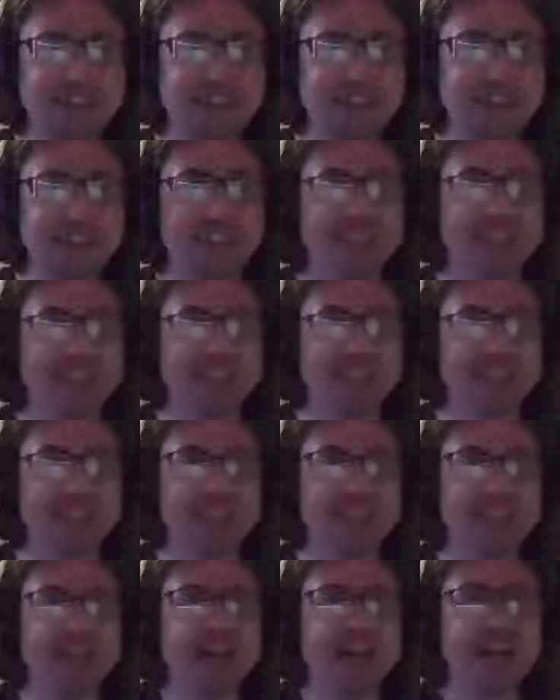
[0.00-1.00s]
to get, I
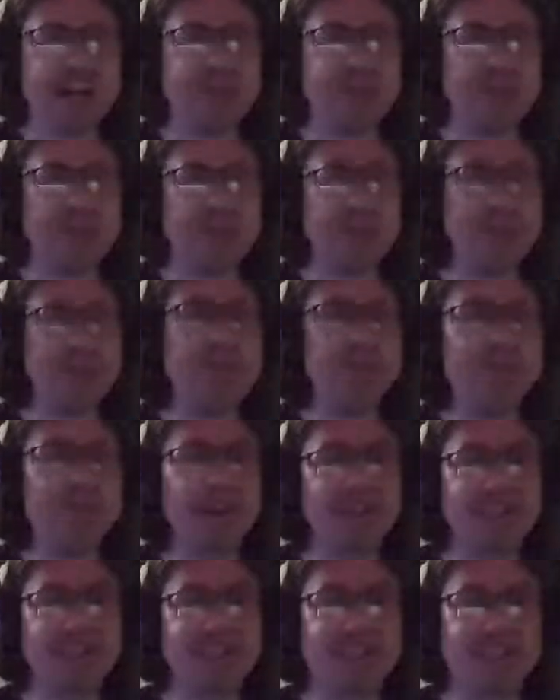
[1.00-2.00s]
guess.
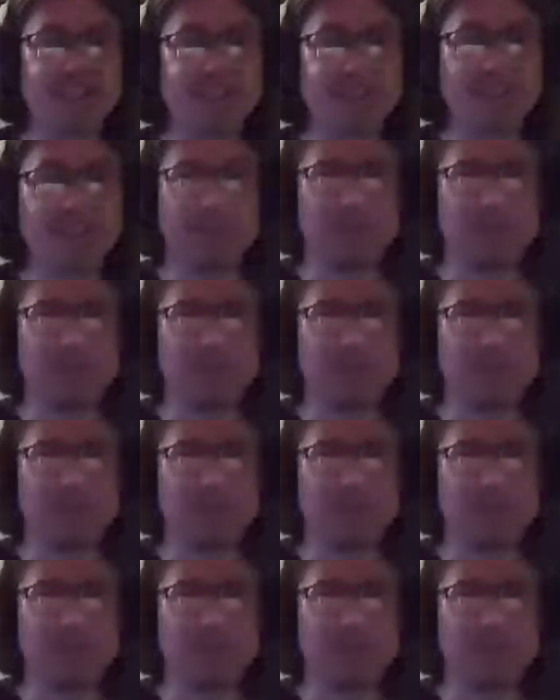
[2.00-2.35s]
Moving faster could